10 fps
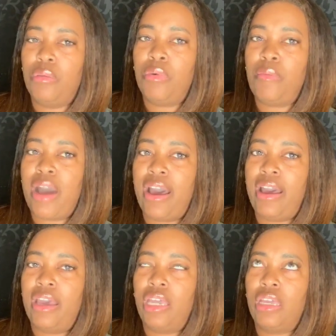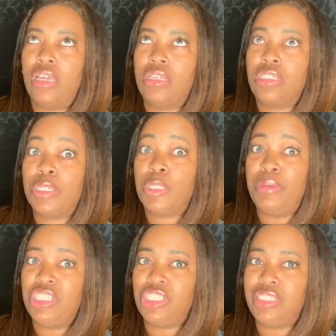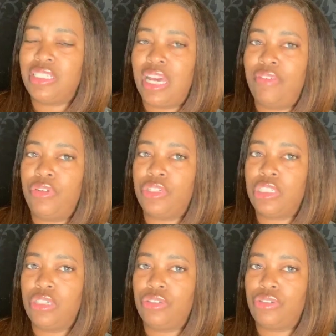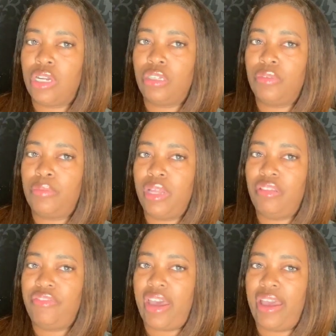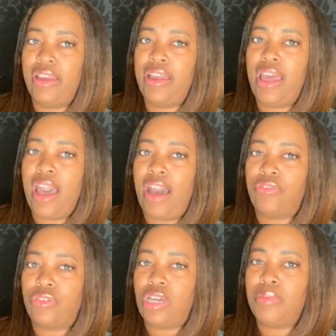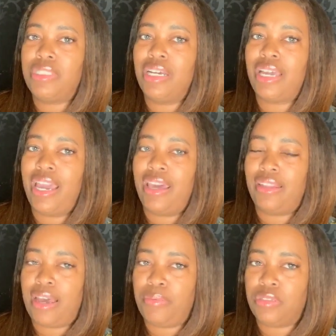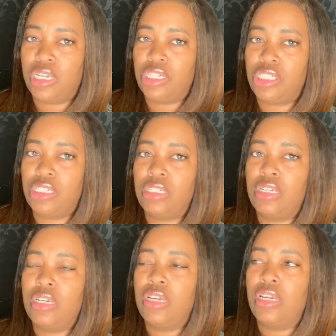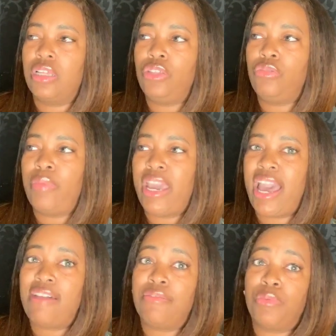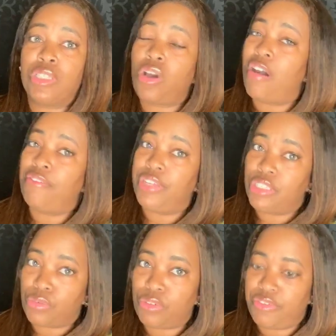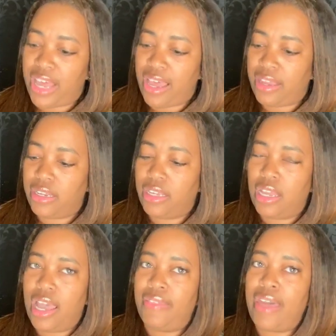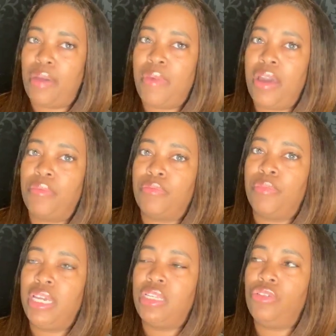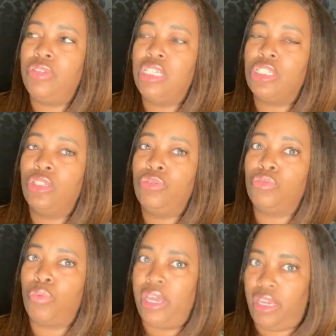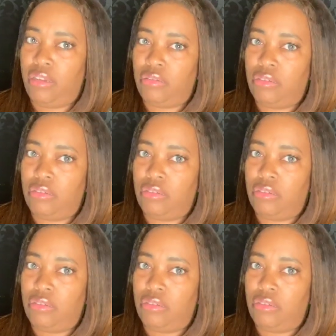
but my suspicion is that if you're still struggling with belly fat after tummy tuck and liposuction, you may have what's called visceral fat, and that might mean you need to lose weight.